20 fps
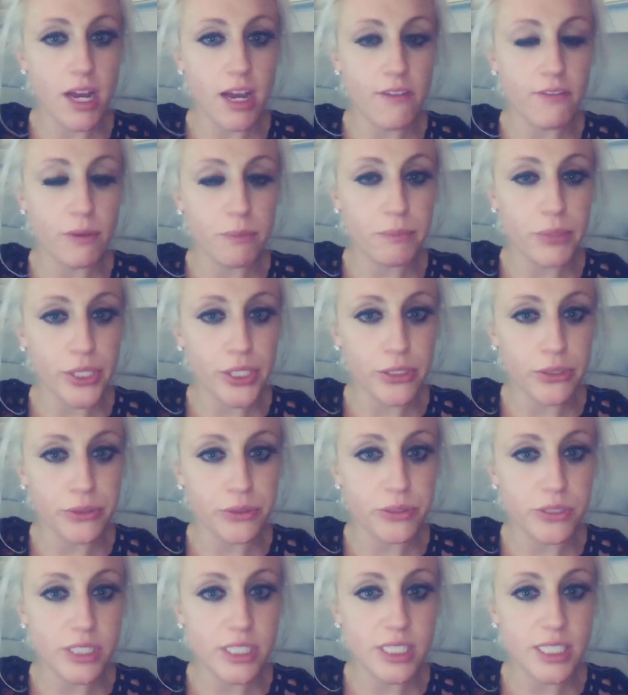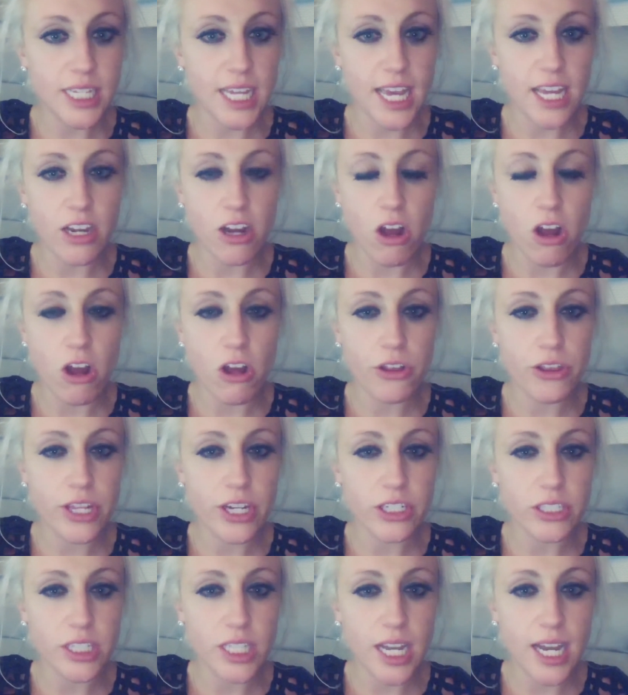of abuse and all
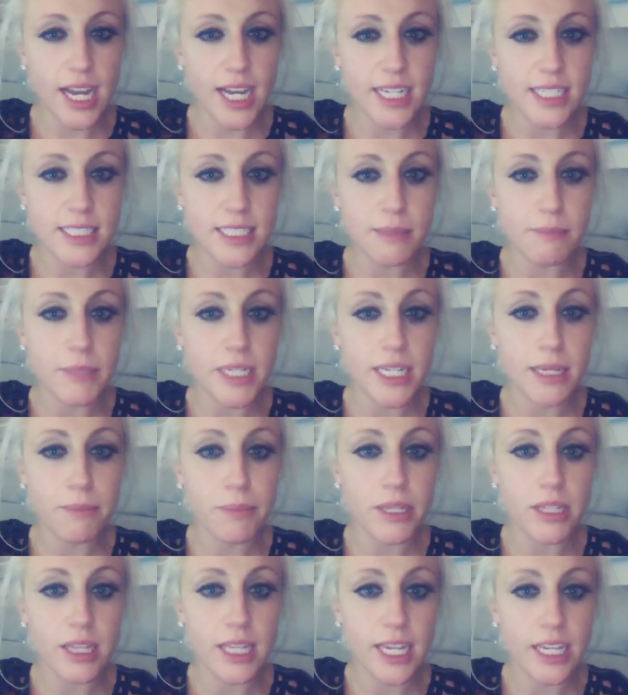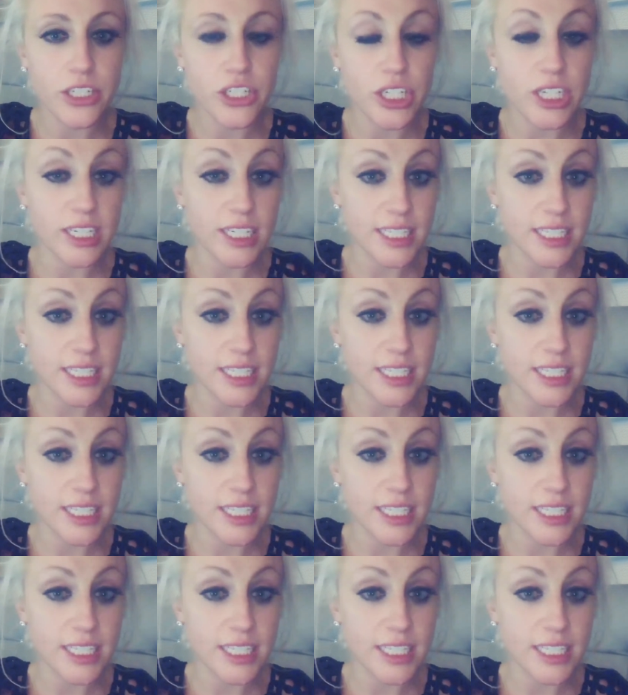their lies and manipulation.